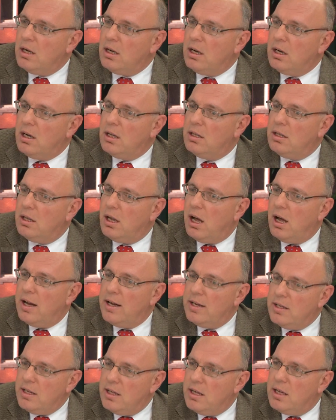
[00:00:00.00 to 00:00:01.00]
on the
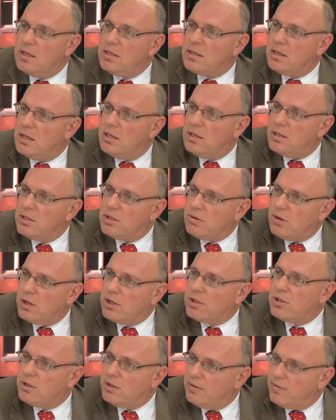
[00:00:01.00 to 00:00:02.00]
ideas and the
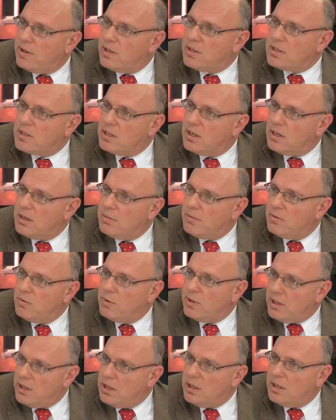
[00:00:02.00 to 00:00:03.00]
structure of Islam
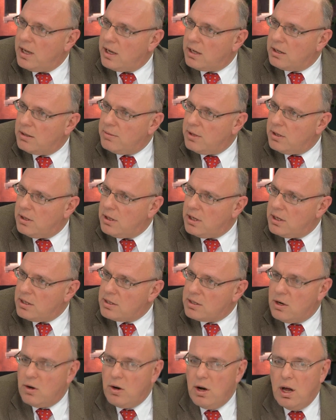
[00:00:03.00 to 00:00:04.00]
within that community.
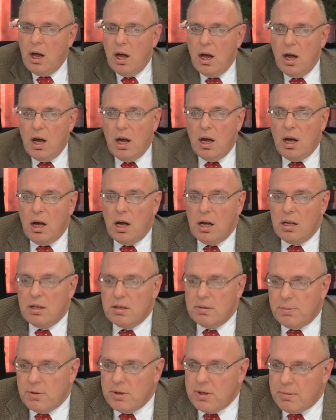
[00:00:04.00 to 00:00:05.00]
So
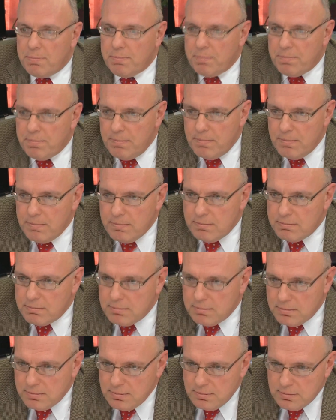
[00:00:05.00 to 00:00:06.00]
to put it,
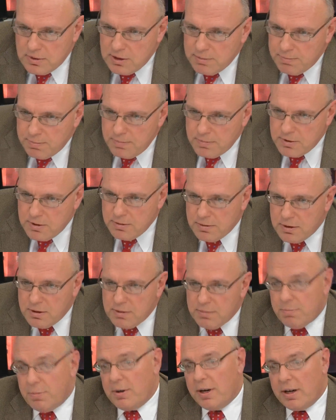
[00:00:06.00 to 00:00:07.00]
to
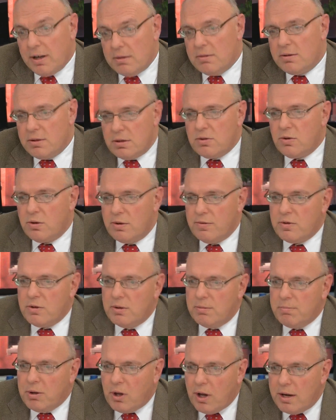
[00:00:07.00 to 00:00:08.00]
bring it sort of to a
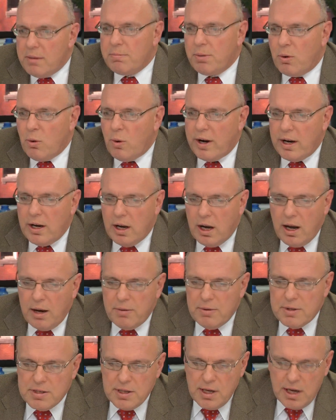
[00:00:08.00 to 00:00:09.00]
blunt point, I
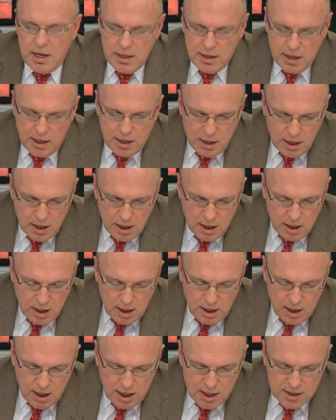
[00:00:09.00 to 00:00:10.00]
would say that
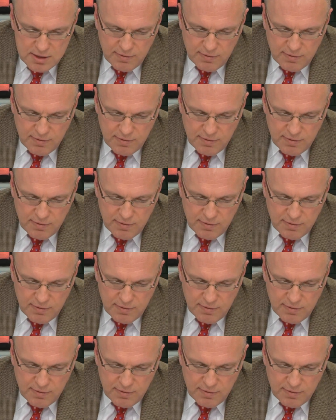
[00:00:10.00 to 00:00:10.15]
it's